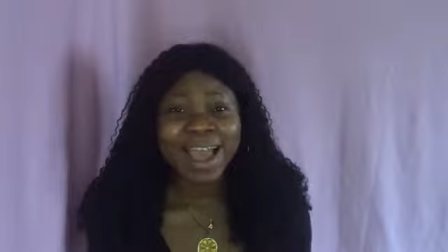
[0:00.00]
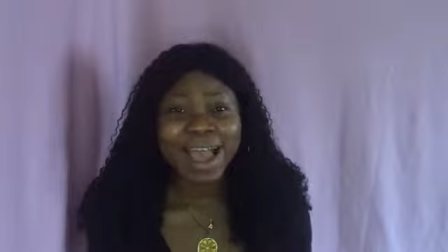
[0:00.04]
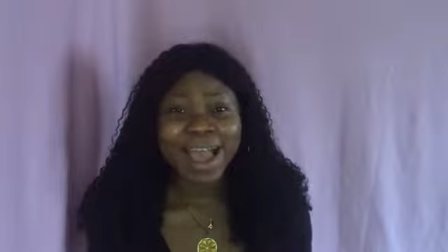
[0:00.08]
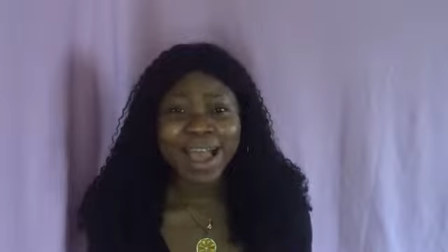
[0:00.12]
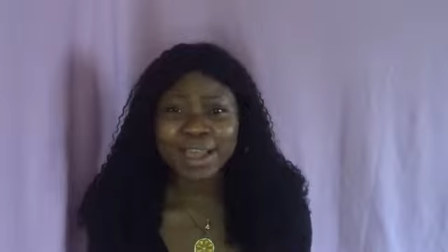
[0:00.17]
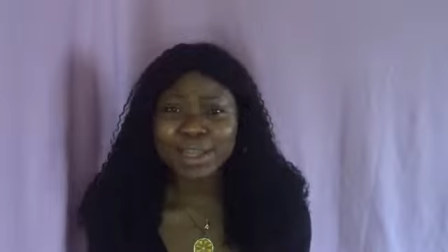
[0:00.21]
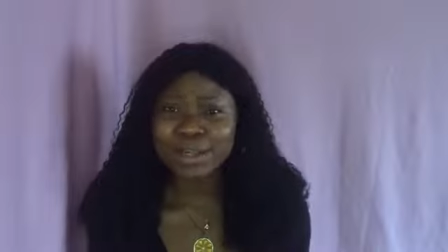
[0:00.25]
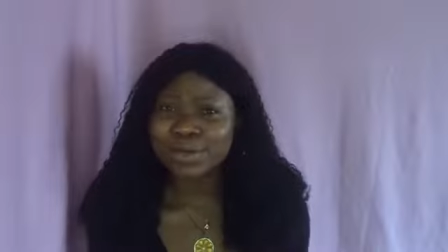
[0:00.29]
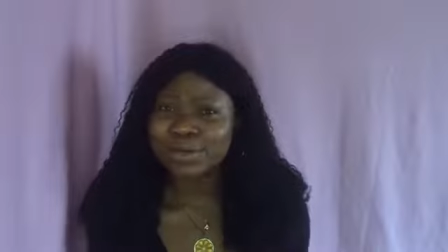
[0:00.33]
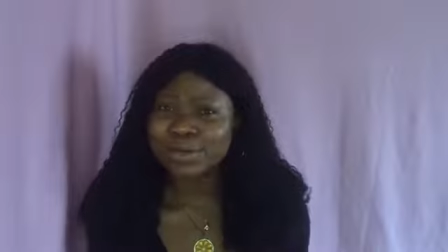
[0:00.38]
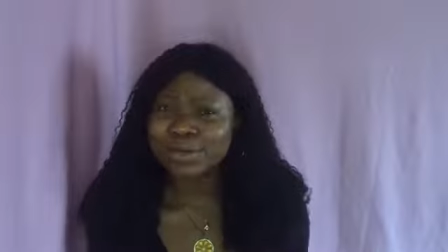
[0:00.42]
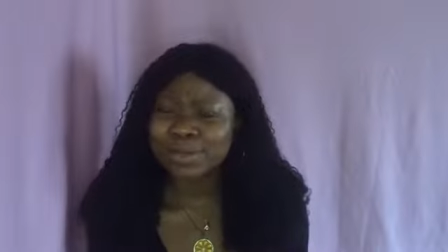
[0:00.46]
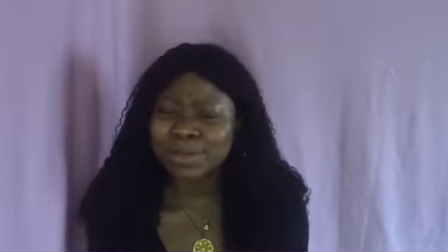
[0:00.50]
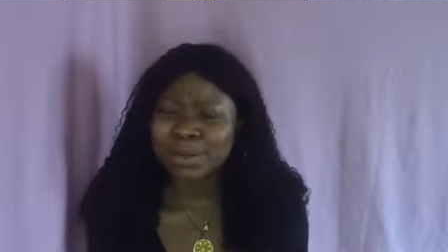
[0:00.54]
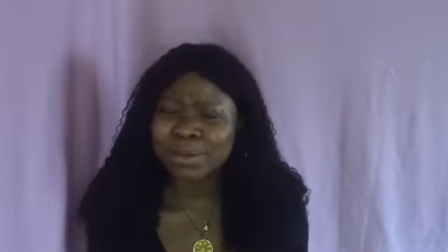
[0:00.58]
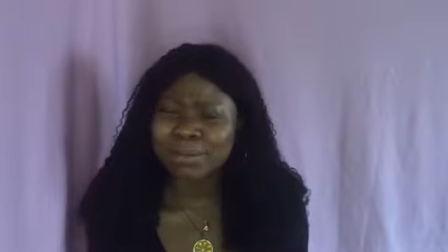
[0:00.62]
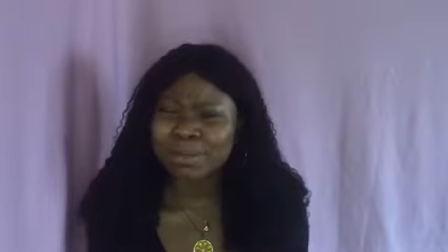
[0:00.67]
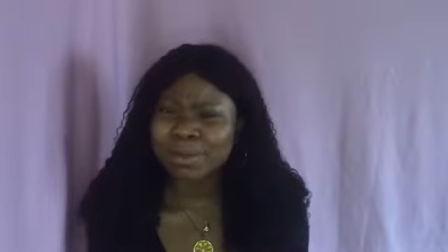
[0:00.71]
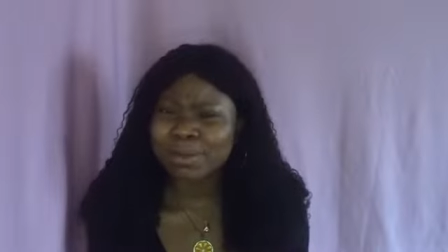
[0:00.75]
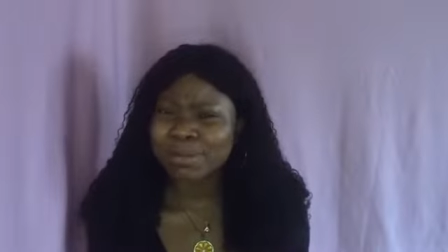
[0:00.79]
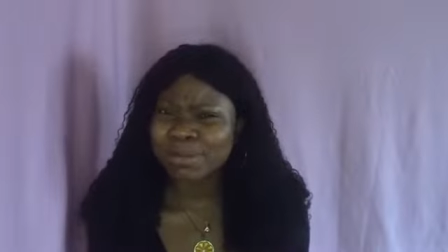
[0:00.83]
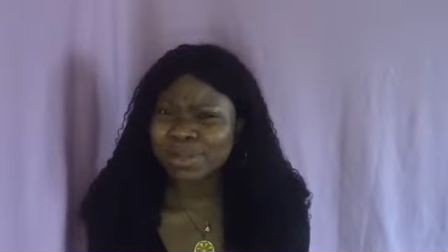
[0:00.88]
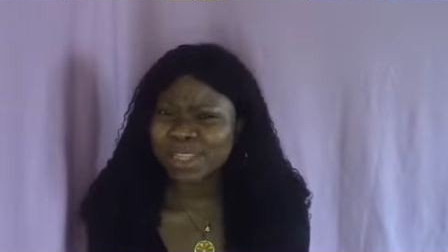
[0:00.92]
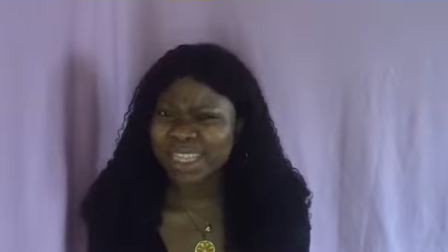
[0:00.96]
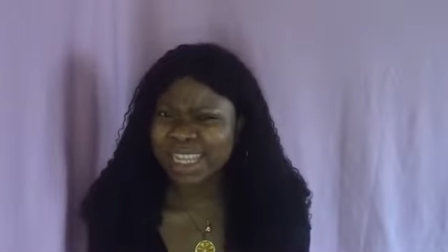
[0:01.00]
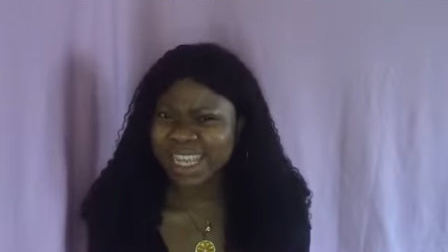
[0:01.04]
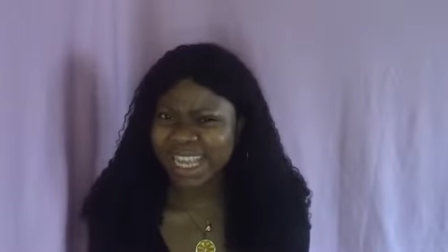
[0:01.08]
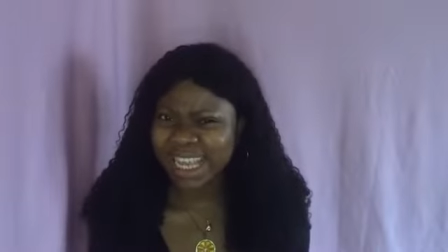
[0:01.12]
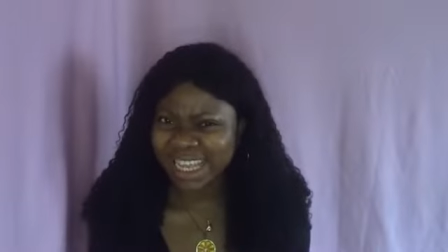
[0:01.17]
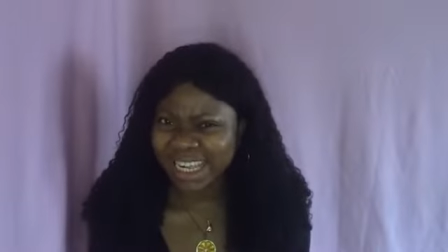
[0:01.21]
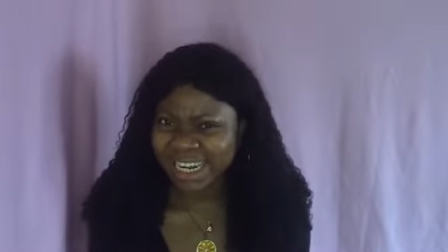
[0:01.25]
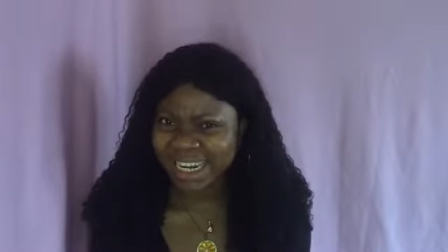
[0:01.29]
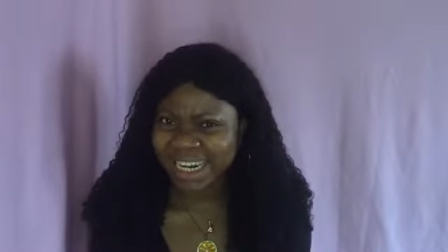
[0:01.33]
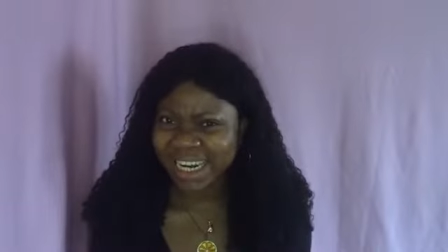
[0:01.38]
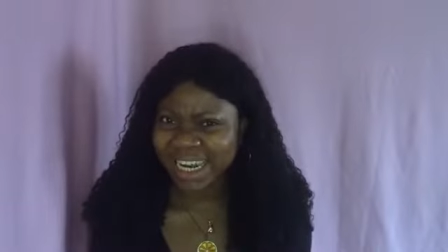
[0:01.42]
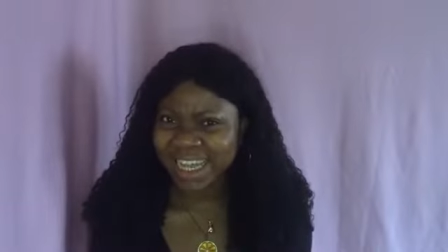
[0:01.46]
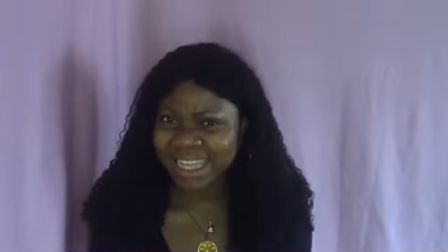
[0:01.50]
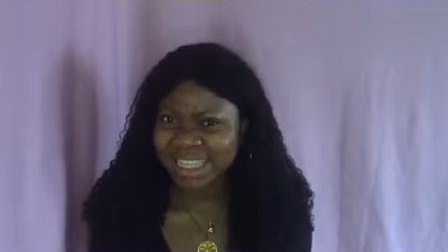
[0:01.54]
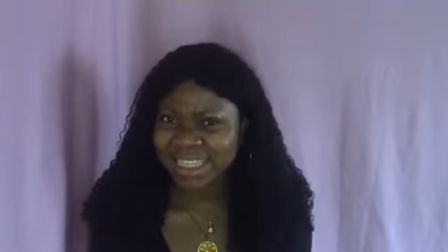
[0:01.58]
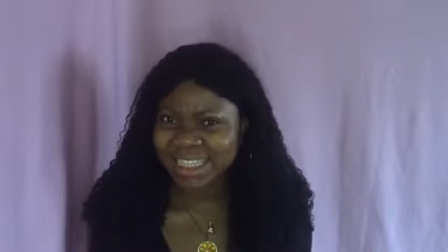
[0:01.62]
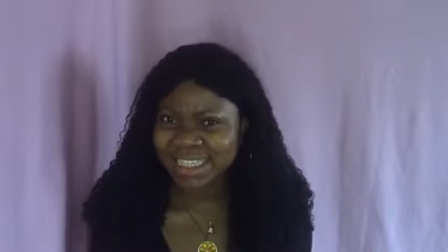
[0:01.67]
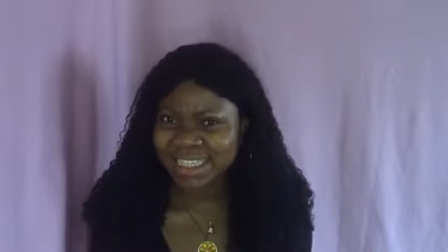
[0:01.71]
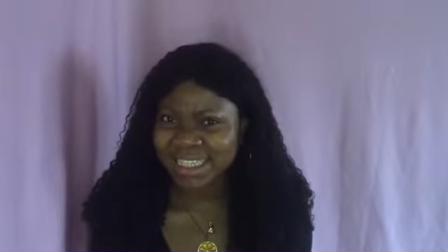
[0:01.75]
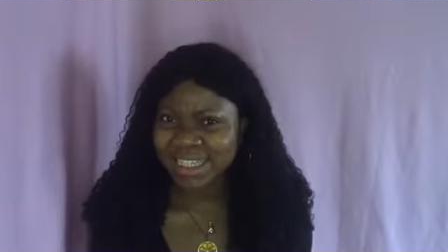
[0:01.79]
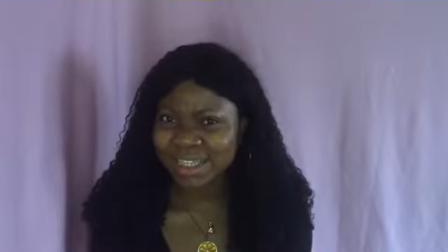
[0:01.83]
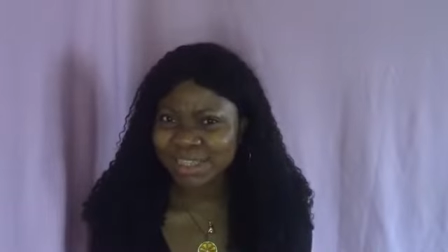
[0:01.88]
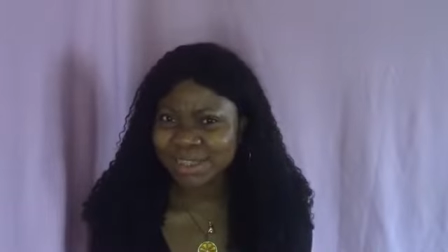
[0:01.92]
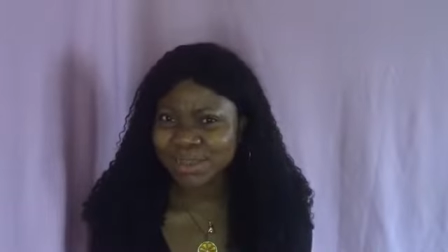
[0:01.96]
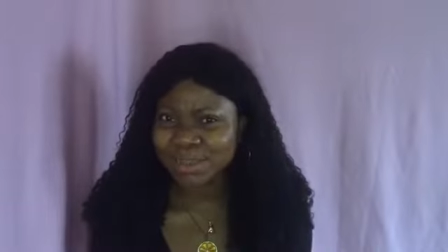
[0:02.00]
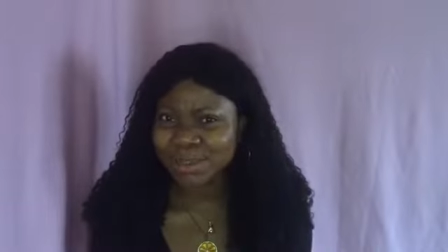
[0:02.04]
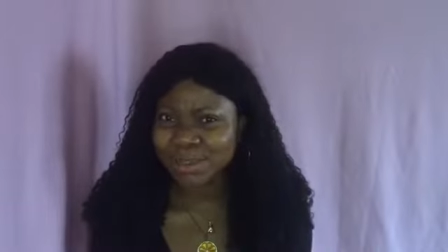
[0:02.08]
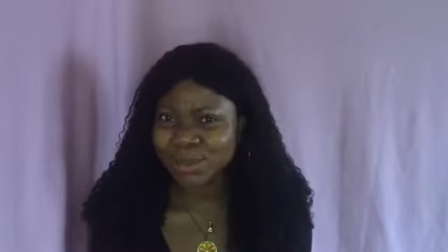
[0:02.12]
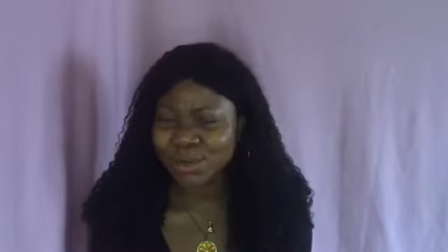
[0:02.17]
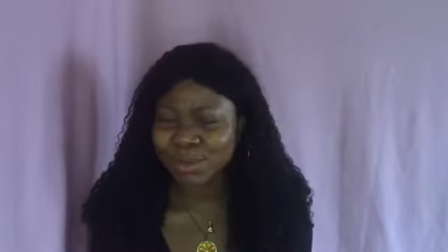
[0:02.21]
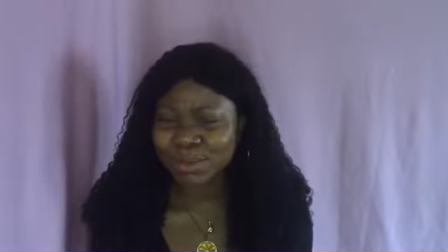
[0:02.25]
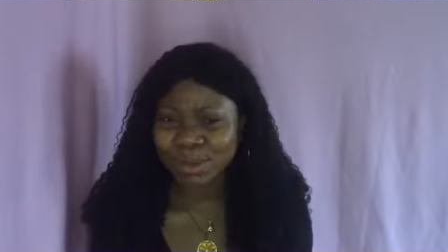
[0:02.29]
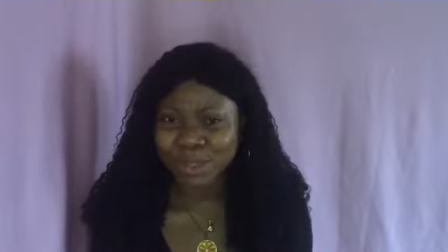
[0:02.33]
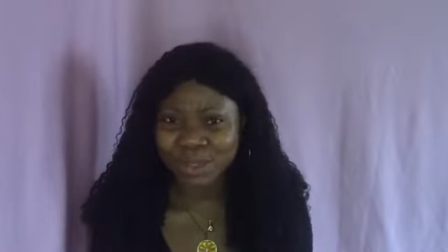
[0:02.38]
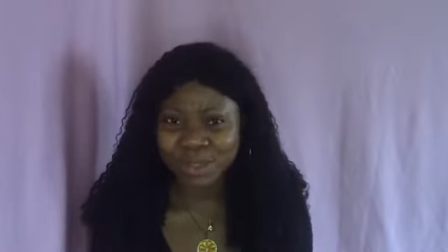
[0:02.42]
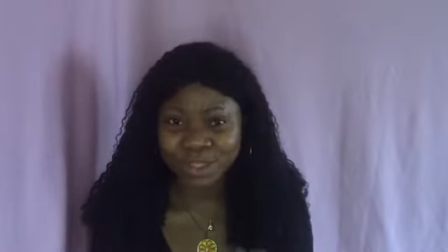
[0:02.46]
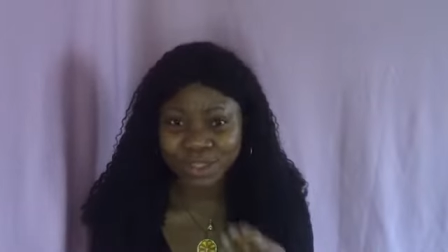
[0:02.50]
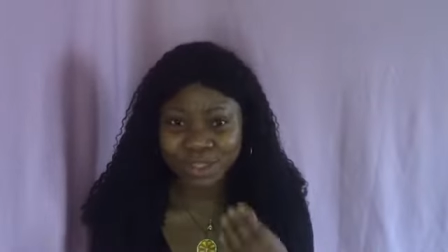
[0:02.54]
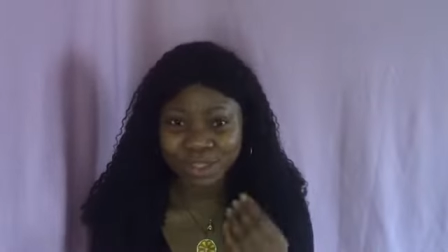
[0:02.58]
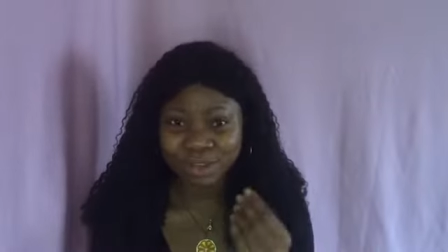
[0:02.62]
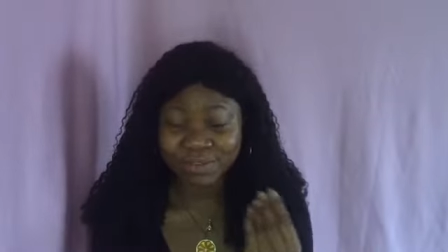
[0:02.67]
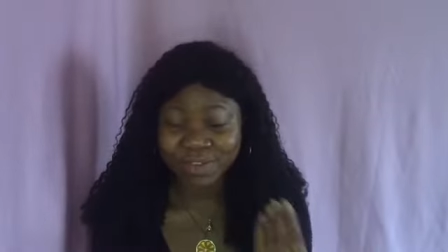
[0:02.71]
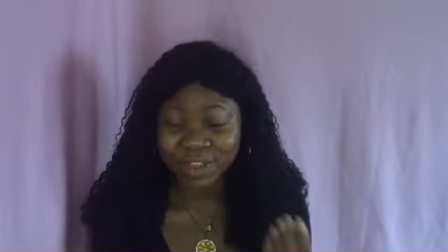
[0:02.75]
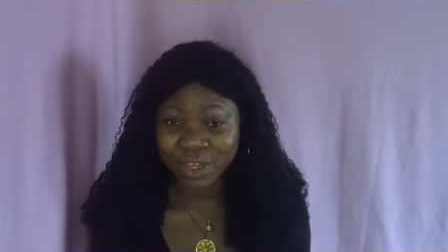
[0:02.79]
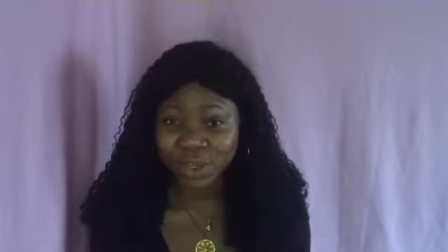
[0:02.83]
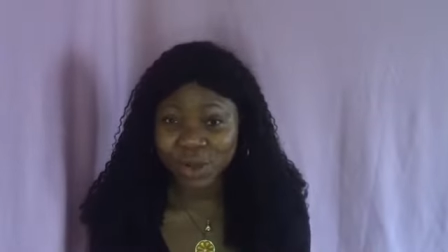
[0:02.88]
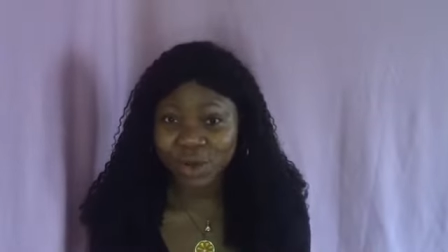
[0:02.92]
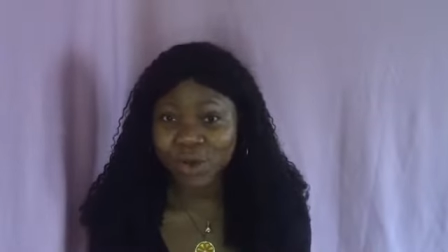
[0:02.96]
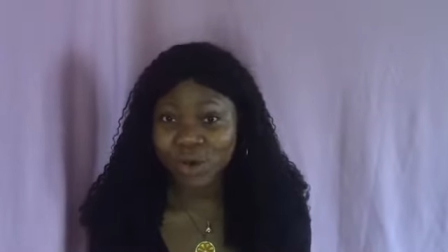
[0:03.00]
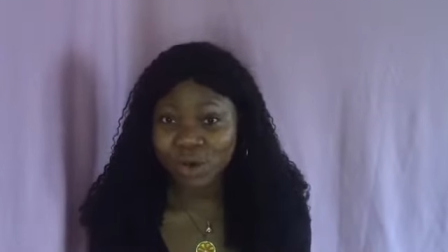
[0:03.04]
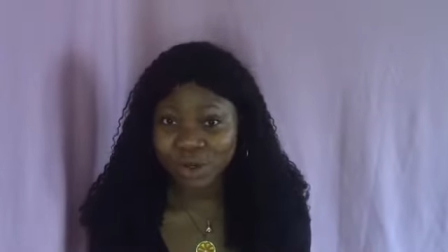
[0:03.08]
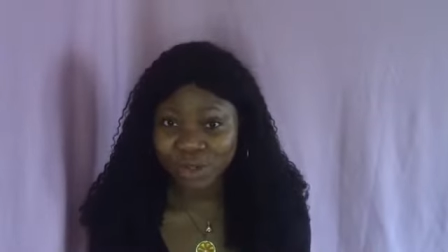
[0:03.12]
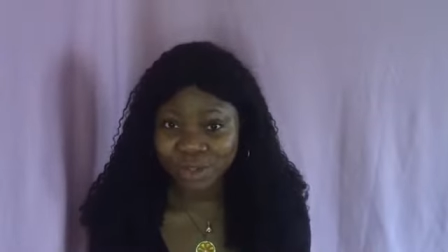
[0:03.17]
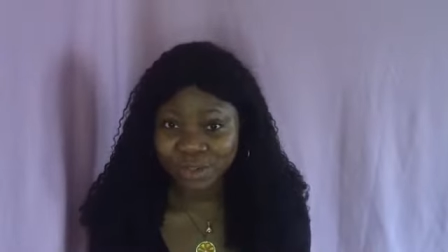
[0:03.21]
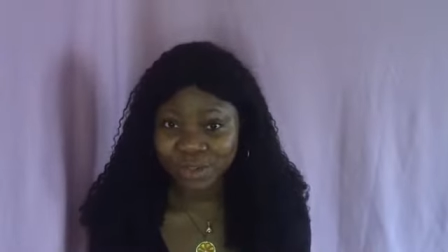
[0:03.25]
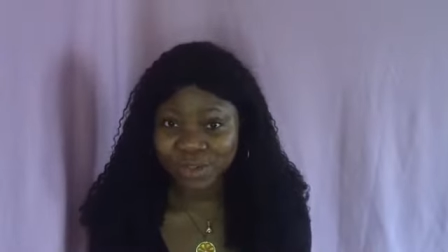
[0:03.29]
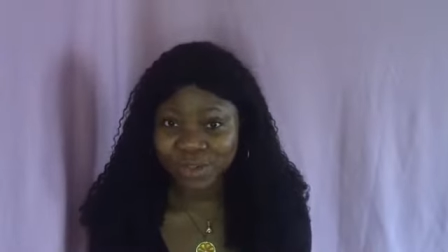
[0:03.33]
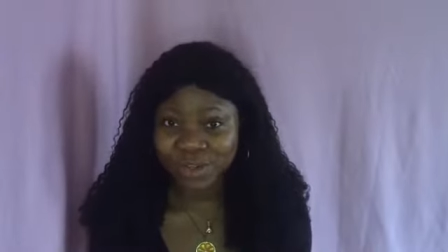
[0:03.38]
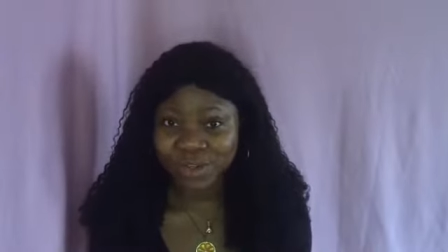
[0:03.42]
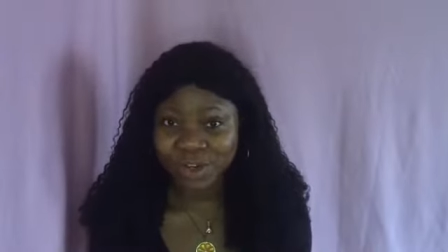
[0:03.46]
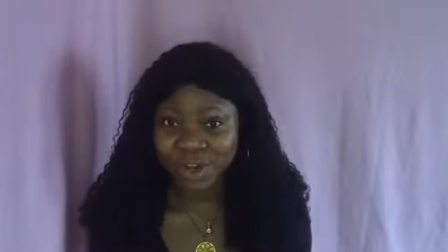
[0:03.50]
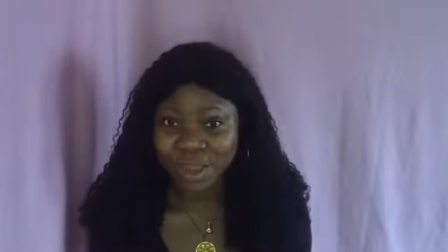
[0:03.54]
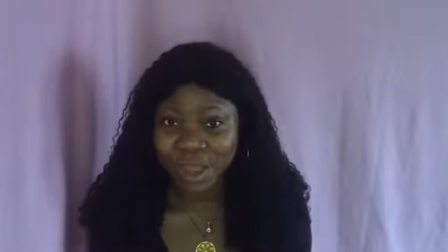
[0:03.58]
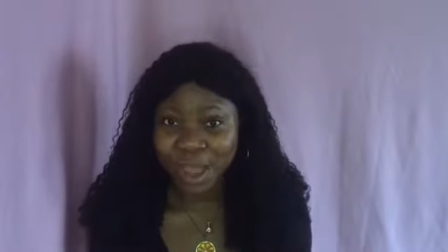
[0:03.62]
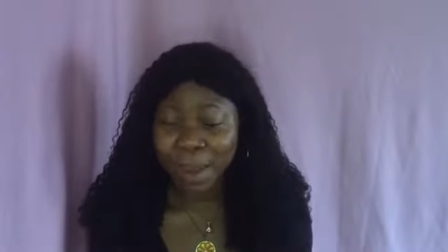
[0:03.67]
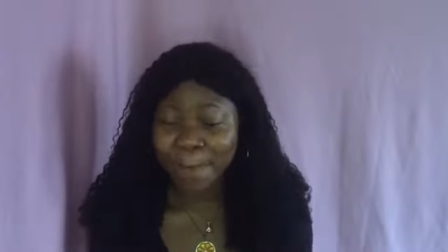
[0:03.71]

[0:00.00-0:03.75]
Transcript: I know some people neglect this soap because of the odor,